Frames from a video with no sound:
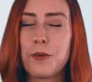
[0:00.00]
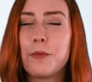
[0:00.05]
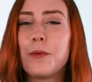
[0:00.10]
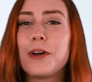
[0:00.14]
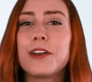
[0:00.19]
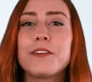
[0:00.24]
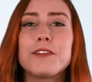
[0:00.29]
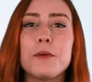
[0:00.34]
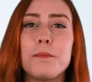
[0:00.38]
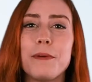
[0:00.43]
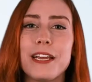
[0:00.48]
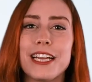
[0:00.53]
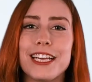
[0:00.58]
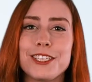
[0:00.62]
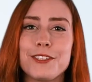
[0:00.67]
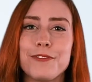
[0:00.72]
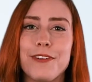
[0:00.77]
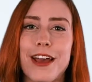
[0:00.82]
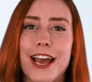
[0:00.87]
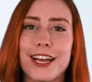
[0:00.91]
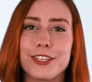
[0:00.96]
One of the
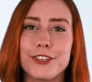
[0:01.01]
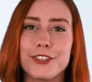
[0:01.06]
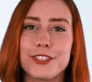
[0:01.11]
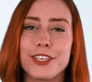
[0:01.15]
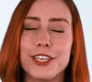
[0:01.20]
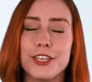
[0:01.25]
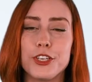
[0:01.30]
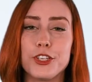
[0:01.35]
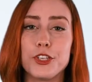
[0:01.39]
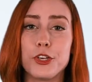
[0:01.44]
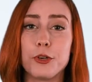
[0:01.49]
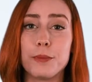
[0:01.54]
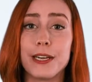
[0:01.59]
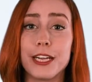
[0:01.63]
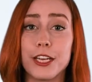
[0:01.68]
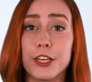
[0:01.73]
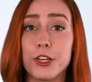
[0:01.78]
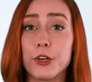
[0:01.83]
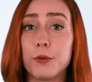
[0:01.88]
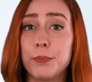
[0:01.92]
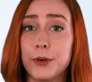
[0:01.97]
biggest factors in
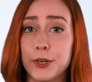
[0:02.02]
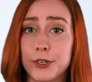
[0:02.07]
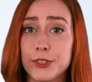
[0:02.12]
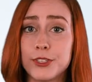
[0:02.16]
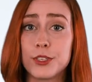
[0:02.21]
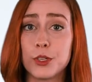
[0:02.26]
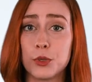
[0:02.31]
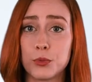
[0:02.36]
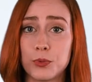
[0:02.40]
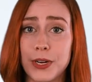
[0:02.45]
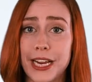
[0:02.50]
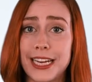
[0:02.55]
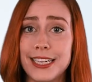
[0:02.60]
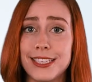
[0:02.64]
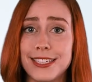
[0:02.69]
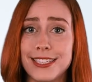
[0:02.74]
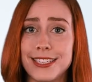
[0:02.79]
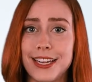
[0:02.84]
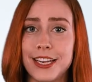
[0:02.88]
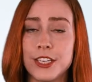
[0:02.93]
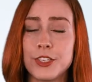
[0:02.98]
determining your personal
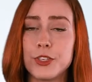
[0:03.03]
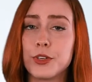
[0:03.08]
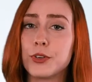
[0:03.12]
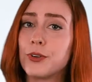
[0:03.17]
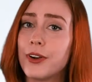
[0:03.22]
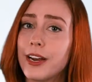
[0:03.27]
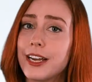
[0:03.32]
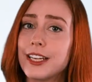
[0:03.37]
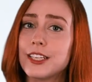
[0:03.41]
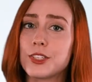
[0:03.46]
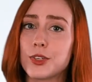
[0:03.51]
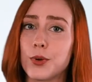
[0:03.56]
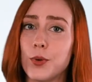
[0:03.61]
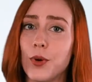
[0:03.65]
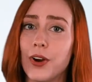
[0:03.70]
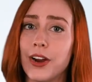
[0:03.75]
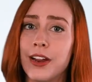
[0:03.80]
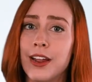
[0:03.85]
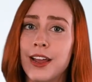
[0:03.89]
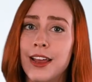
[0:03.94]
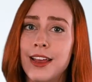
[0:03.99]
rate is your credit
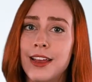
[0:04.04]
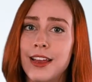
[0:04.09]
score.